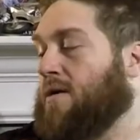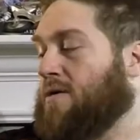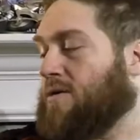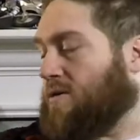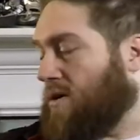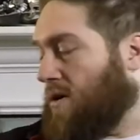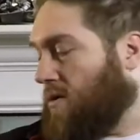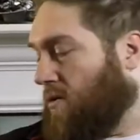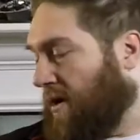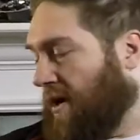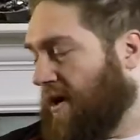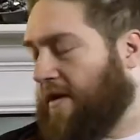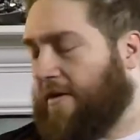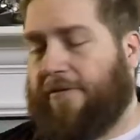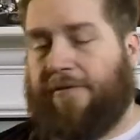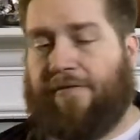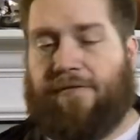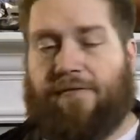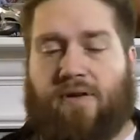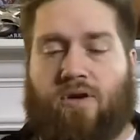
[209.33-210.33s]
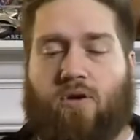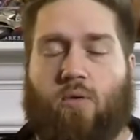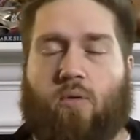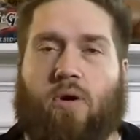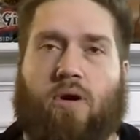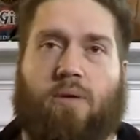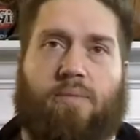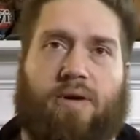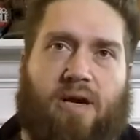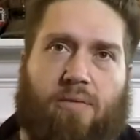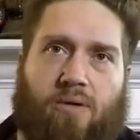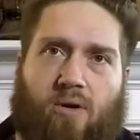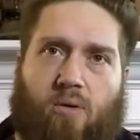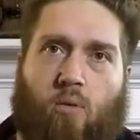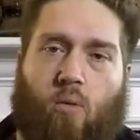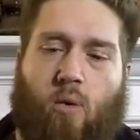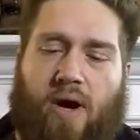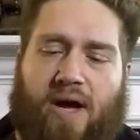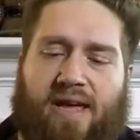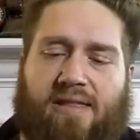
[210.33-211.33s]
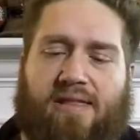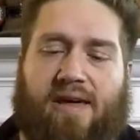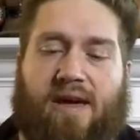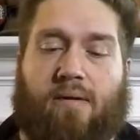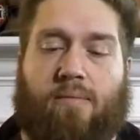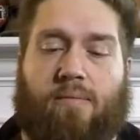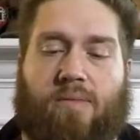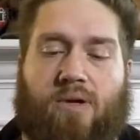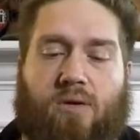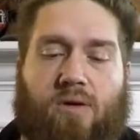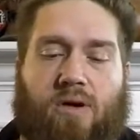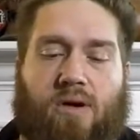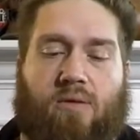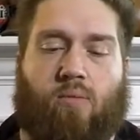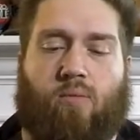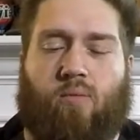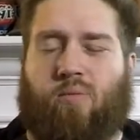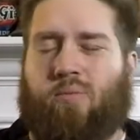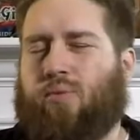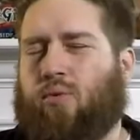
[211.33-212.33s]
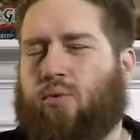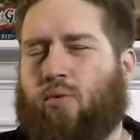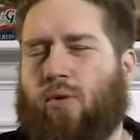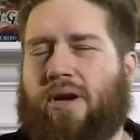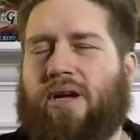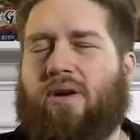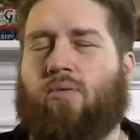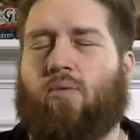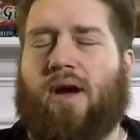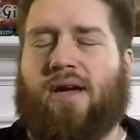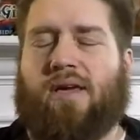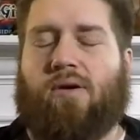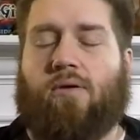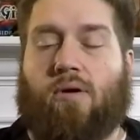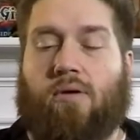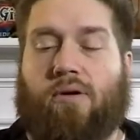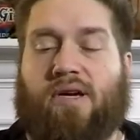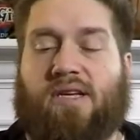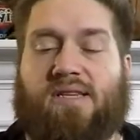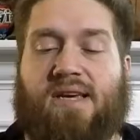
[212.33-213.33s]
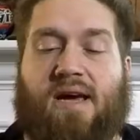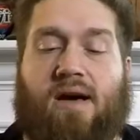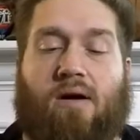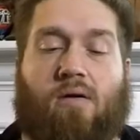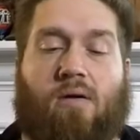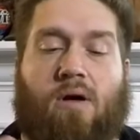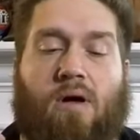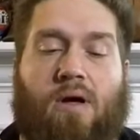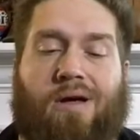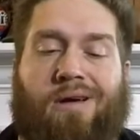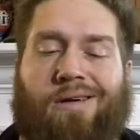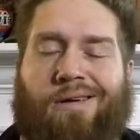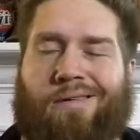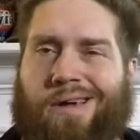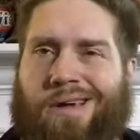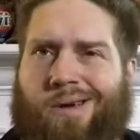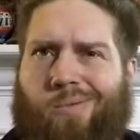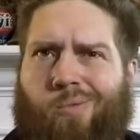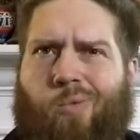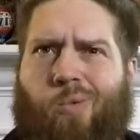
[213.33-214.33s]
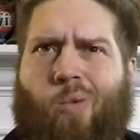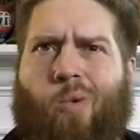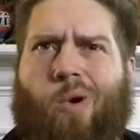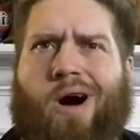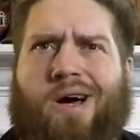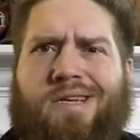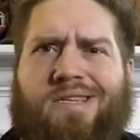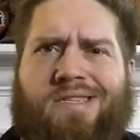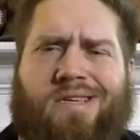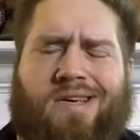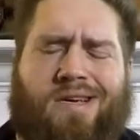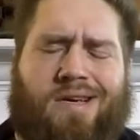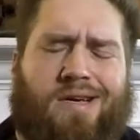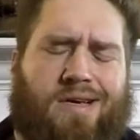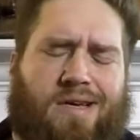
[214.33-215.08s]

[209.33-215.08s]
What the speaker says: So if you were to be able to weigh them, you could pretty regularly tell like what